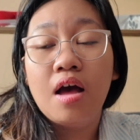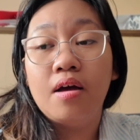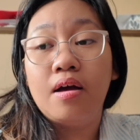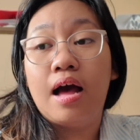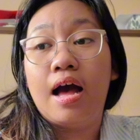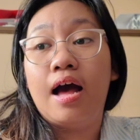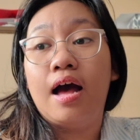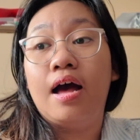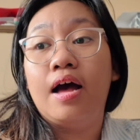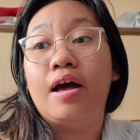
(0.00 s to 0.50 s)

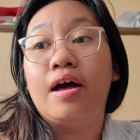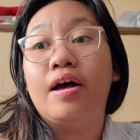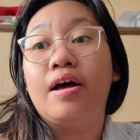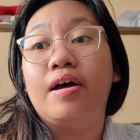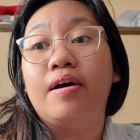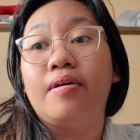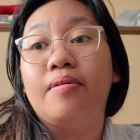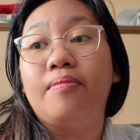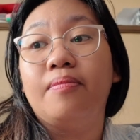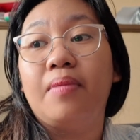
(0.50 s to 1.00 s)

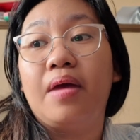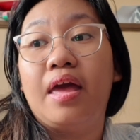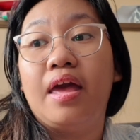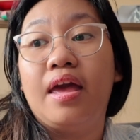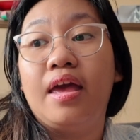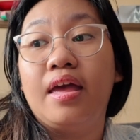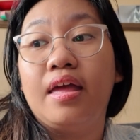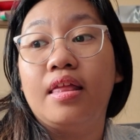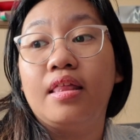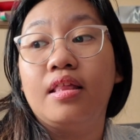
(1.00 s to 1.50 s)

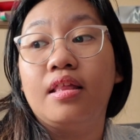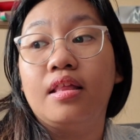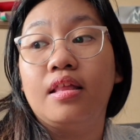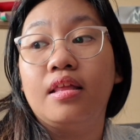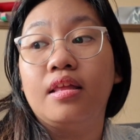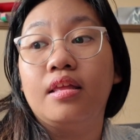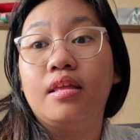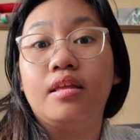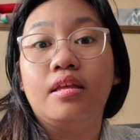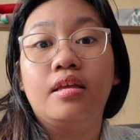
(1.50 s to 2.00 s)

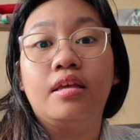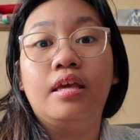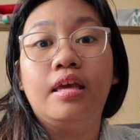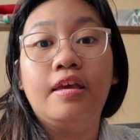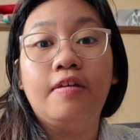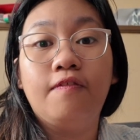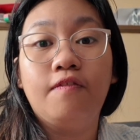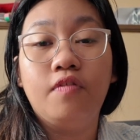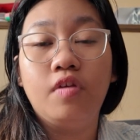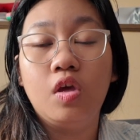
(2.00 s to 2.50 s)
and
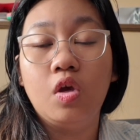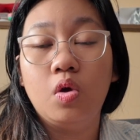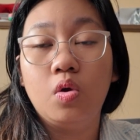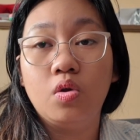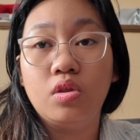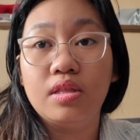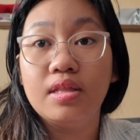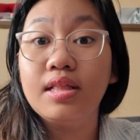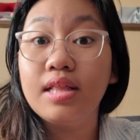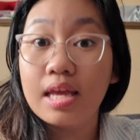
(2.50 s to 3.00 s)
give
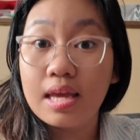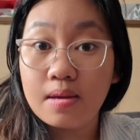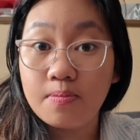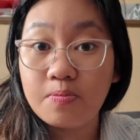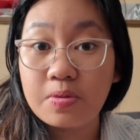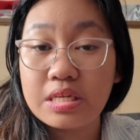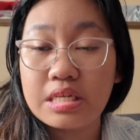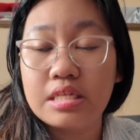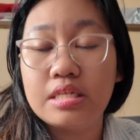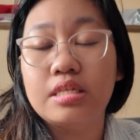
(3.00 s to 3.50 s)
you
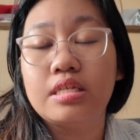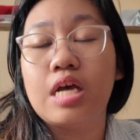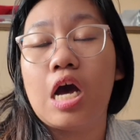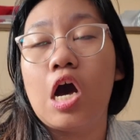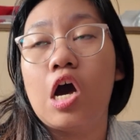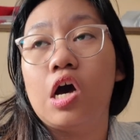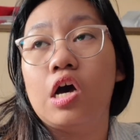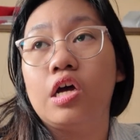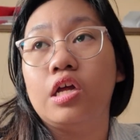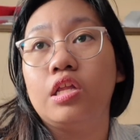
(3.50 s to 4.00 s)
tips
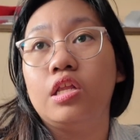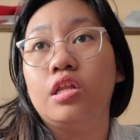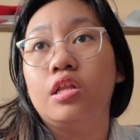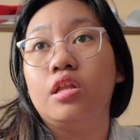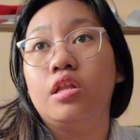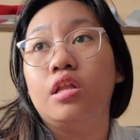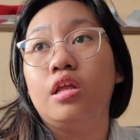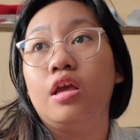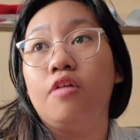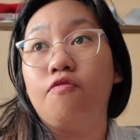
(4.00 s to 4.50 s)

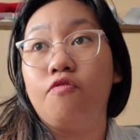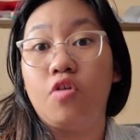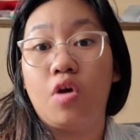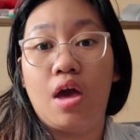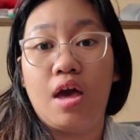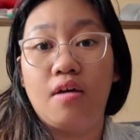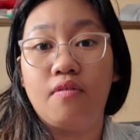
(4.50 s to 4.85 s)
on if you